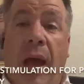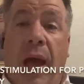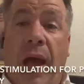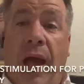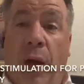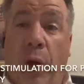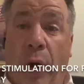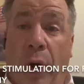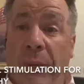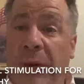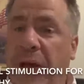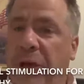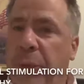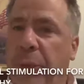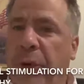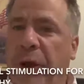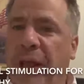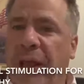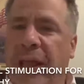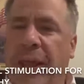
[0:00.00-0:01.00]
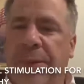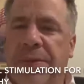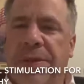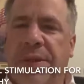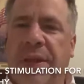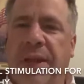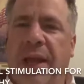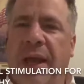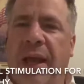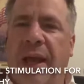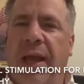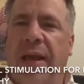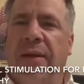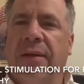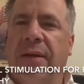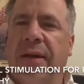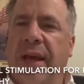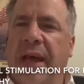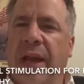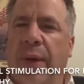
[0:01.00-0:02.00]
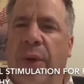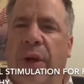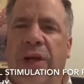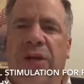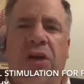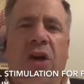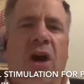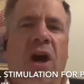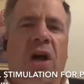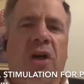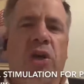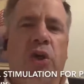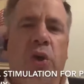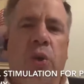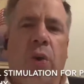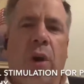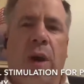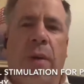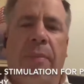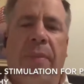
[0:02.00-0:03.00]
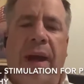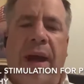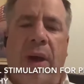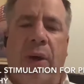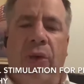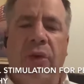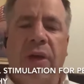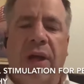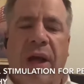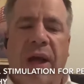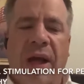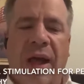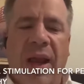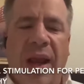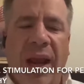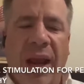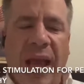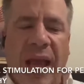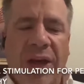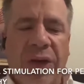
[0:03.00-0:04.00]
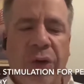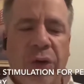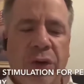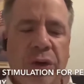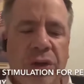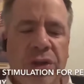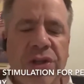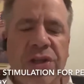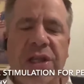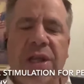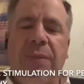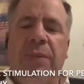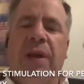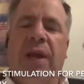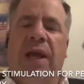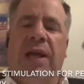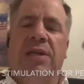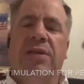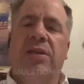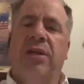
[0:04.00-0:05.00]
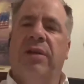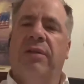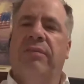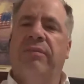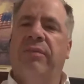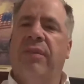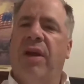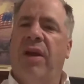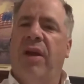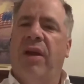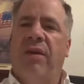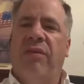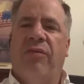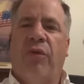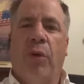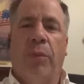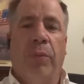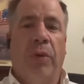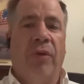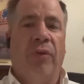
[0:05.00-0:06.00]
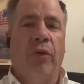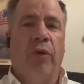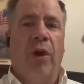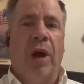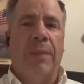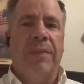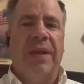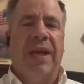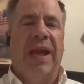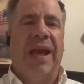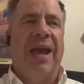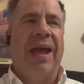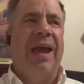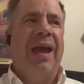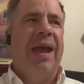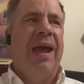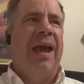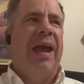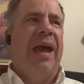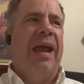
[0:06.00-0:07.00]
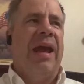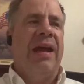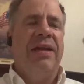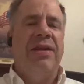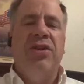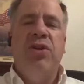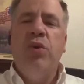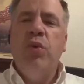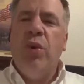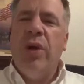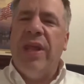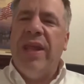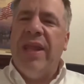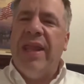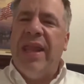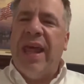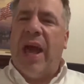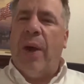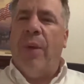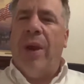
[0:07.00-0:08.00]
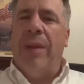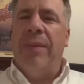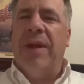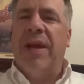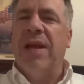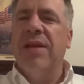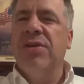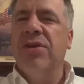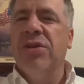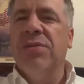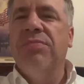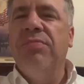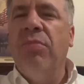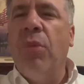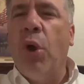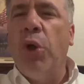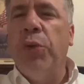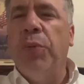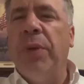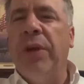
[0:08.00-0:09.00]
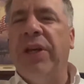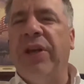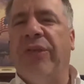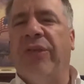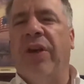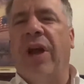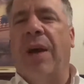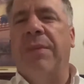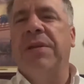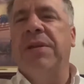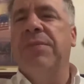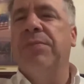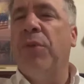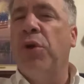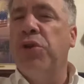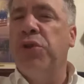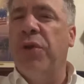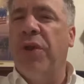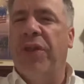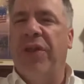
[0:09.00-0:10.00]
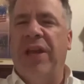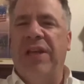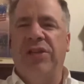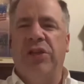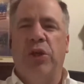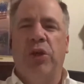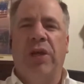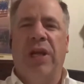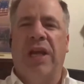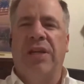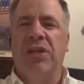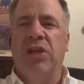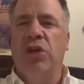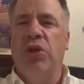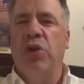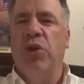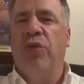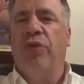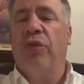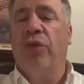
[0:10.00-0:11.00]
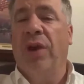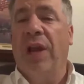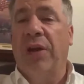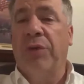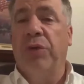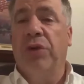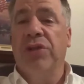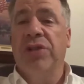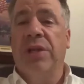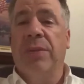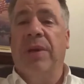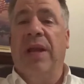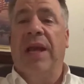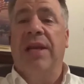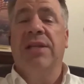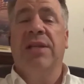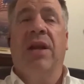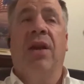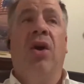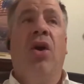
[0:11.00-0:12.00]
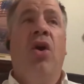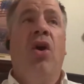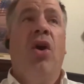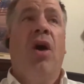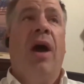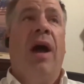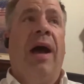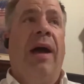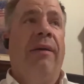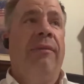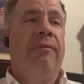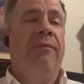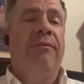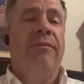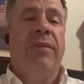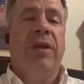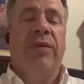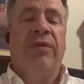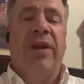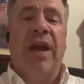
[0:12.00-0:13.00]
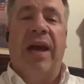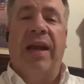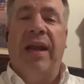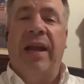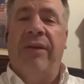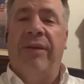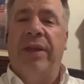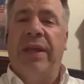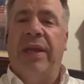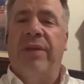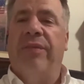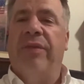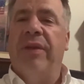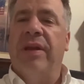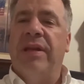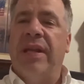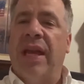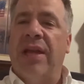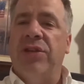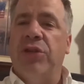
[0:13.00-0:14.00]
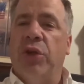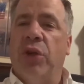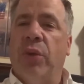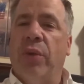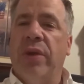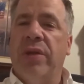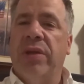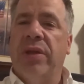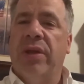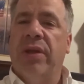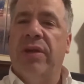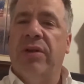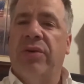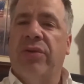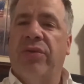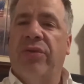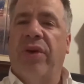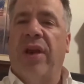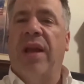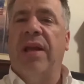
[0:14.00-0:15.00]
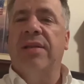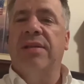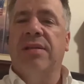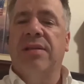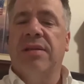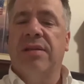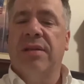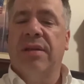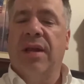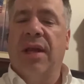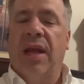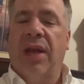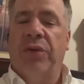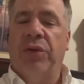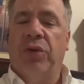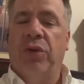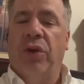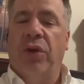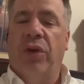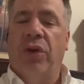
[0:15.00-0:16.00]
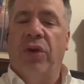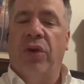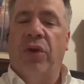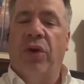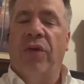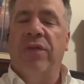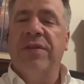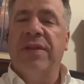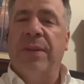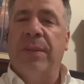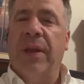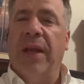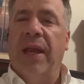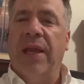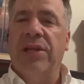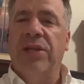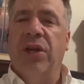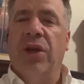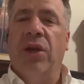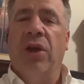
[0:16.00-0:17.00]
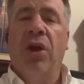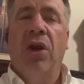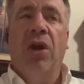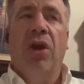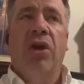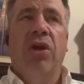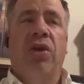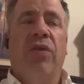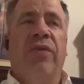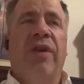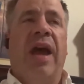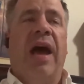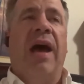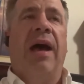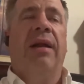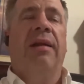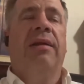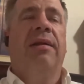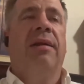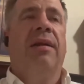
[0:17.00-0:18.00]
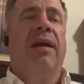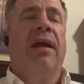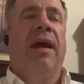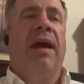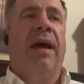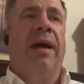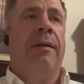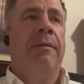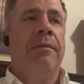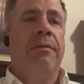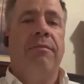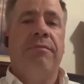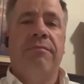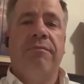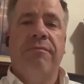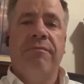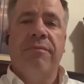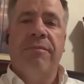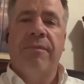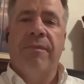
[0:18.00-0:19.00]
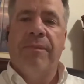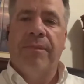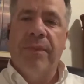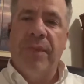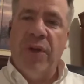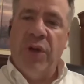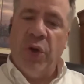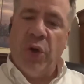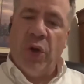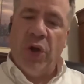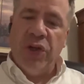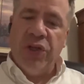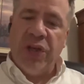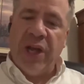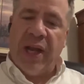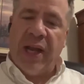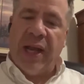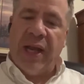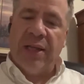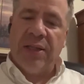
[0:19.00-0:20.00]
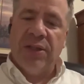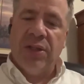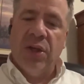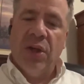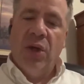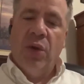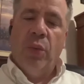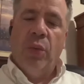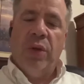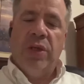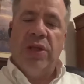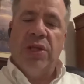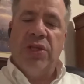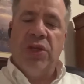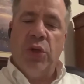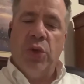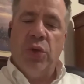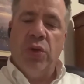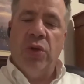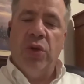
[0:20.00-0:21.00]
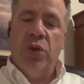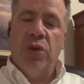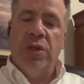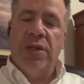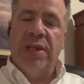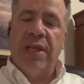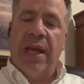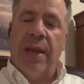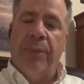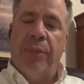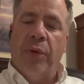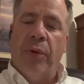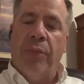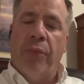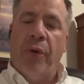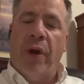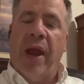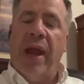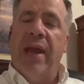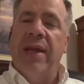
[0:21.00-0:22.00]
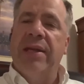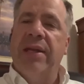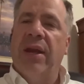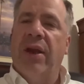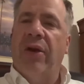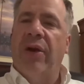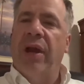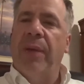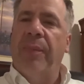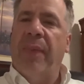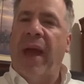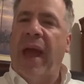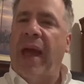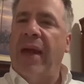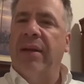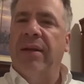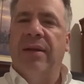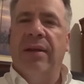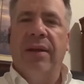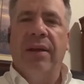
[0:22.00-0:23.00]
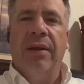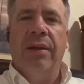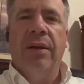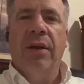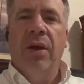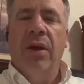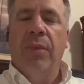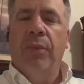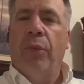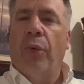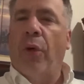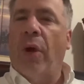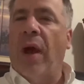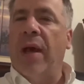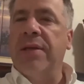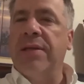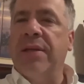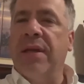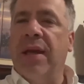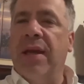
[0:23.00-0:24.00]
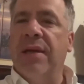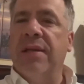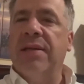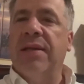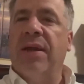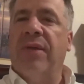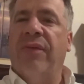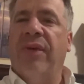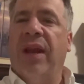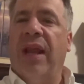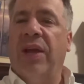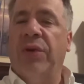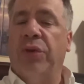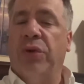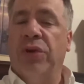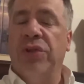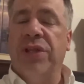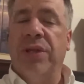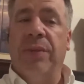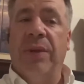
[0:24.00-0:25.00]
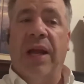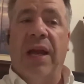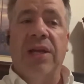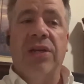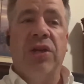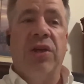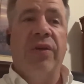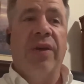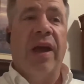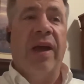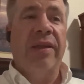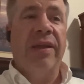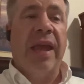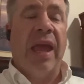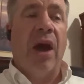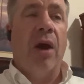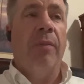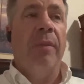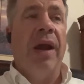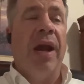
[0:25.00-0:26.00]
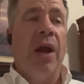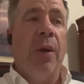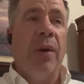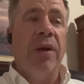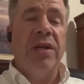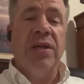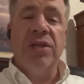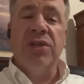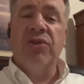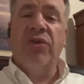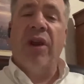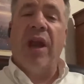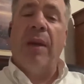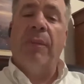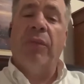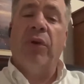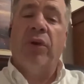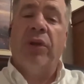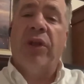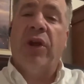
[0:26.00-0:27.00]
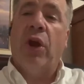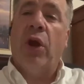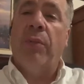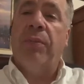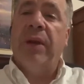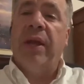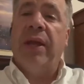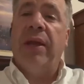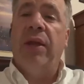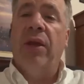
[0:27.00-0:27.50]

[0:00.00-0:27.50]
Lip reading: Hello, I'm Dr. Brandt Gibson, and tonight I want to talk to you about electrical stimulation for peripheral neuropathy. And I do it that way because there's multiple different options, multiple things that you can actually do for electrical stimulation. You've got everything from the TENS unit with the trans electrical nerve stimulation. You've got neurogenics, which uses a proprietary patented process of electrical stimulation. You've got Calmer, which is scrambler therapy.